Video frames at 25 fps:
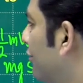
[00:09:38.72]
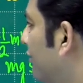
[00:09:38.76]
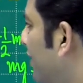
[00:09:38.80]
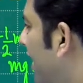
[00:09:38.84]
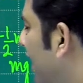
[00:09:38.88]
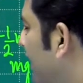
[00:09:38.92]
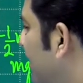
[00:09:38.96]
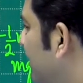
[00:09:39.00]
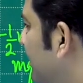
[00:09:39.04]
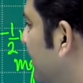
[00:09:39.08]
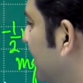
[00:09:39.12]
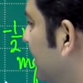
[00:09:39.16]

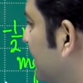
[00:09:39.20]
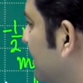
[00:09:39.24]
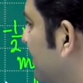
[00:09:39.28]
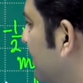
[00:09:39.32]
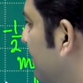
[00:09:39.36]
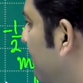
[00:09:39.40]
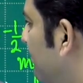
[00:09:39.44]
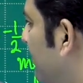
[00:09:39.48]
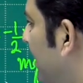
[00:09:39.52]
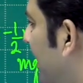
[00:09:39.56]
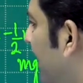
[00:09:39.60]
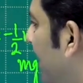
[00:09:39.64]
rises
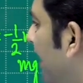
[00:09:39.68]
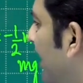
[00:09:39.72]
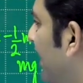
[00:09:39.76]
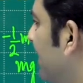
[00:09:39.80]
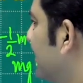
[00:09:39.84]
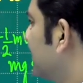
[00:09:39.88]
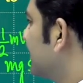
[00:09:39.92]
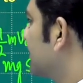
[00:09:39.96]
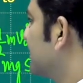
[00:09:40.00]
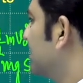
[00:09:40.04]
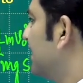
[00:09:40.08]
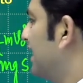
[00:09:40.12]
by
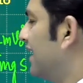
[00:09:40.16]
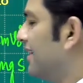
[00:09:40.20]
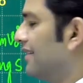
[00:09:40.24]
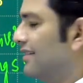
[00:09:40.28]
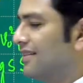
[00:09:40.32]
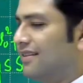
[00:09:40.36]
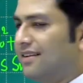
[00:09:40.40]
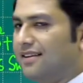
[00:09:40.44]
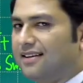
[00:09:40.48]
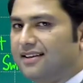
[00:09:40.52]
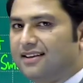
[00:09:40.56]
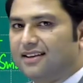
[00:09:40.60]
s sine
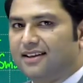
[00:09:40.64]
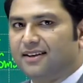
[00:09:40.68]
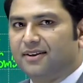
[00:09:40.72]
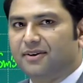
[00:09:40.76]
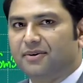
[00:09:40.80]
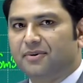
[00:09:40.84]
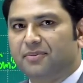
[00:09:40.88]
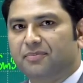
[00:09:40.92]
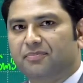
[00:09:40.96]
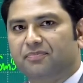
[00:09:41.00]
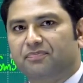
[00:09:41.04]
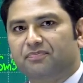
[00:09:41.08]
30.
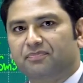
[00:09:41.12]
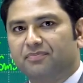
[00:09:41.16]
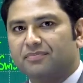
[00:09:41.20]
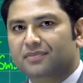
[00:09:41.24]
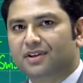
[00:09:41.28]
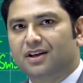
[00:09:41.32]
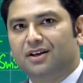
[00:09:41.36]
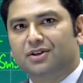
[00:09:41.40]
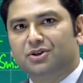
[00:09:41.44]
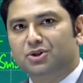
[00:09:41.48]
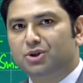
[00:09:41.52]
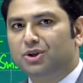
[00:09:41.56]

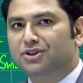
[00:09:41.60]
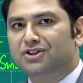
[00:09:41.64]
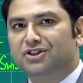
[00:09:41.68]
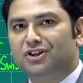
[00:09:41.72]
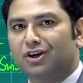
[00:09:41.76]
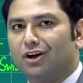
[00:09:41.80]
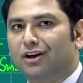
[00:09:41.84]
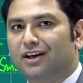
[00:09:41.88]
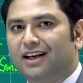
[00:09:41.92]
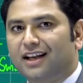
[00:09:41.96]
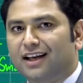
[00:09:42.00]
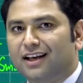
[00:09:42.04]
So it's
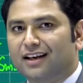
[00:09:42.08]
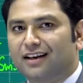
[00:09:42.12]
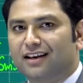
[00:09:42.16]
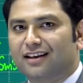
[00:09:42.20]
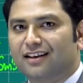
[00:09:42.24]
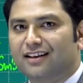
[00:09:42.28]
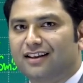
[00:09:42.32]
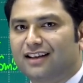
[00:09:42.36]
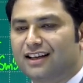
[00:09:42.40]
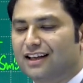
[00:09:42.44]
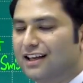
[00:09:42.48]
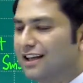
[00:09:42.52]
all done.
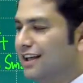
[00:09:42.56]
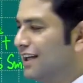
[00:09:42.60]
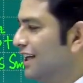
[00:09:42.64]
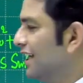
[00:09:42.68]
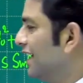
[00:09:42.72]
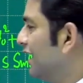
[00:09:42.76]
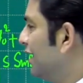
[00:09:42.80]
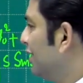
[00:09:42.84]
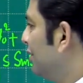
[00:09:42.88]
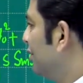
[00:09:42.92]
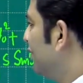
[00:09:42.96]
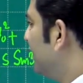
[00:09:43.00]

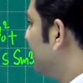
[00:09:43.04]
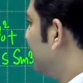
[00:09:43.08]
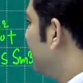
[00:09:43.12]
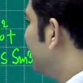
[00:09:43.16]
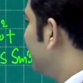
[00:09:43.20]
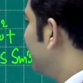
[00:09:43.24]
With